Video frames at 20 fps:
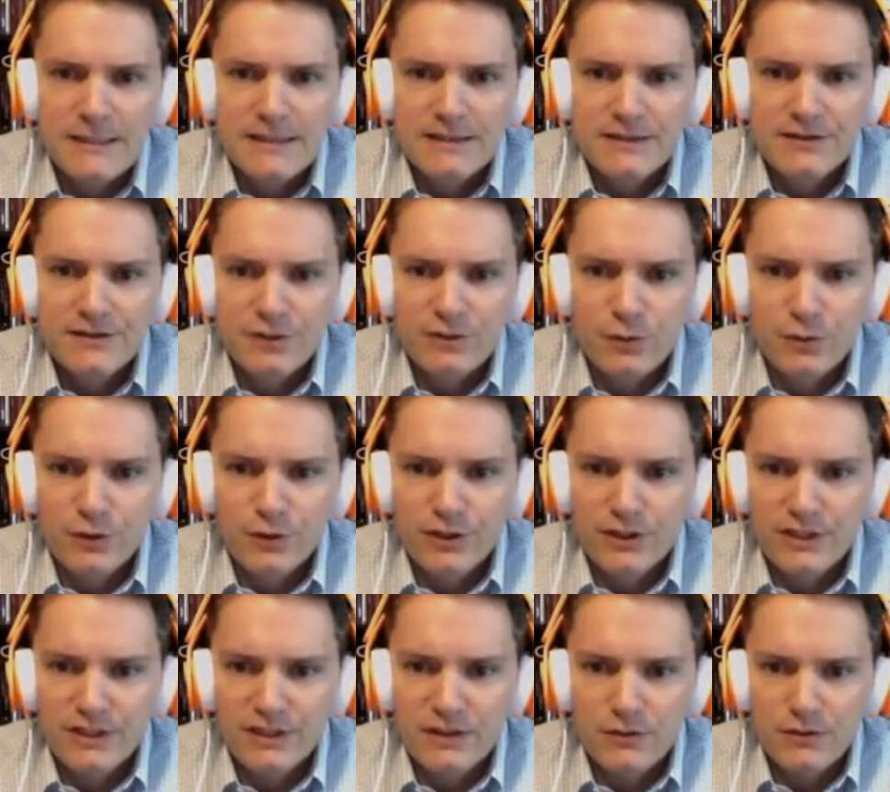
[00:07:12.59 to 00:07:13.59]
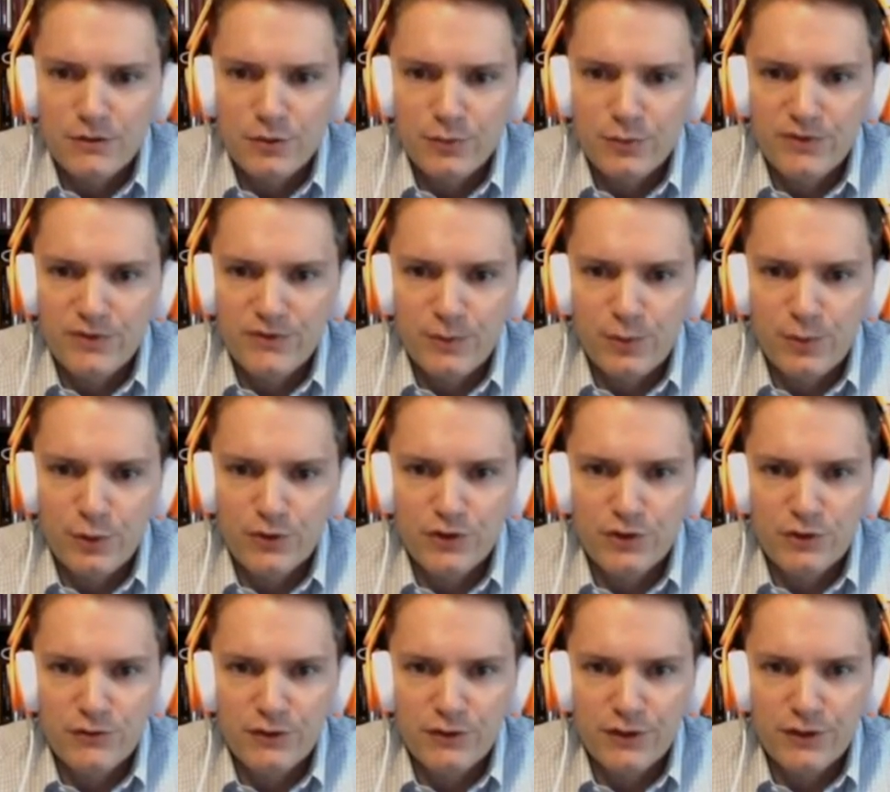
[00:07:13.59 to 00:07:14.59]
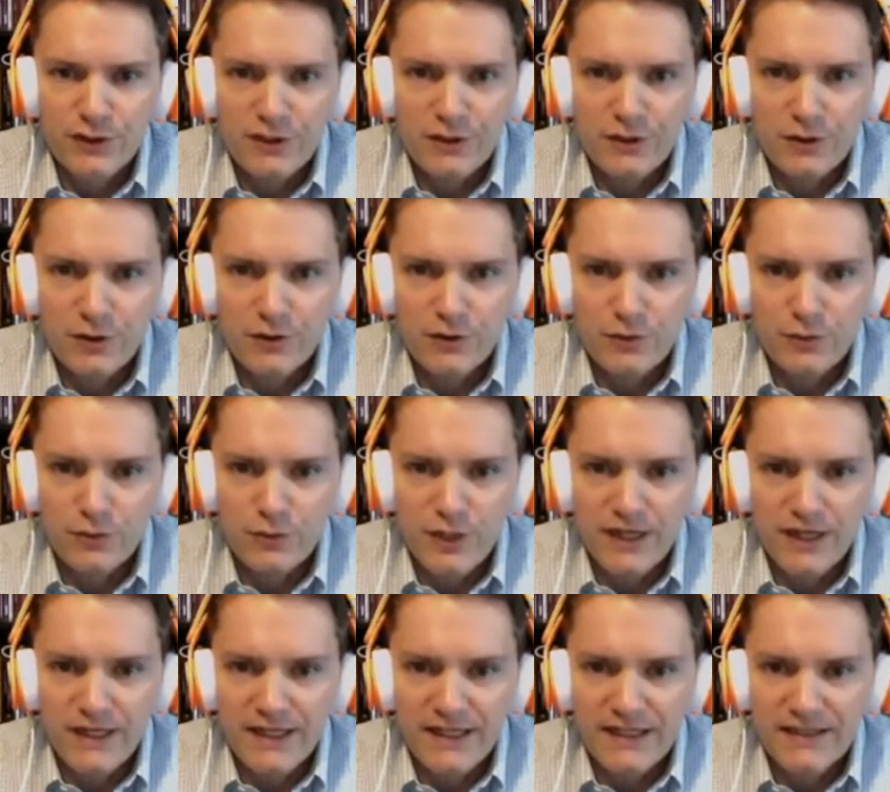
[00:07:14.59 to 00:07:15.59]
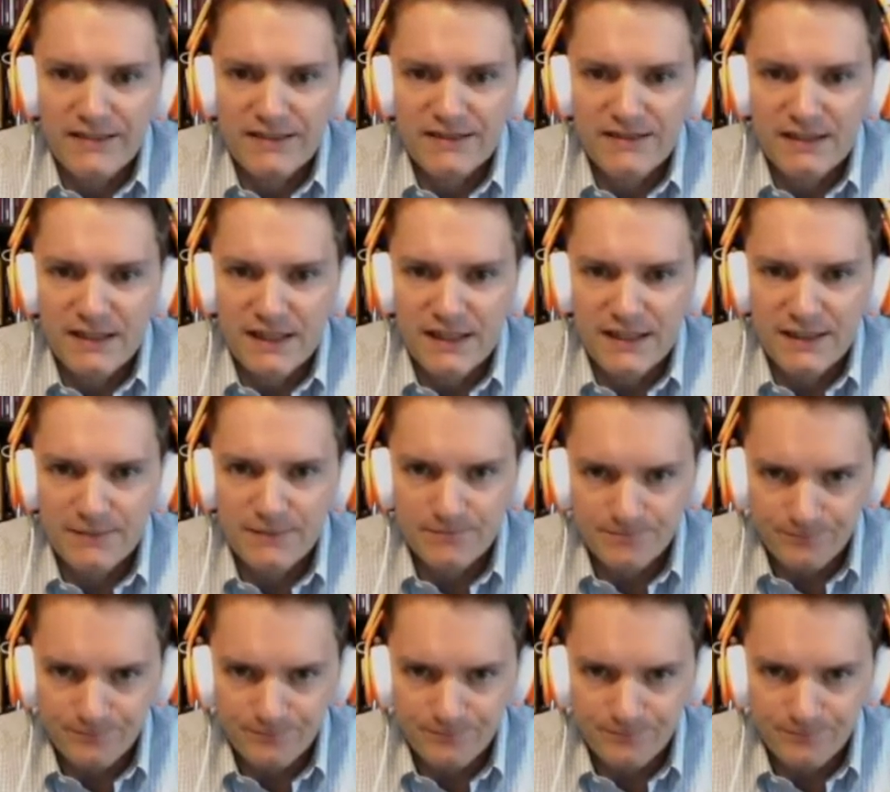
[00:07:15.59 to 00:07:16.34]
So we're going to get a little bit of a push over here on the right-hand side.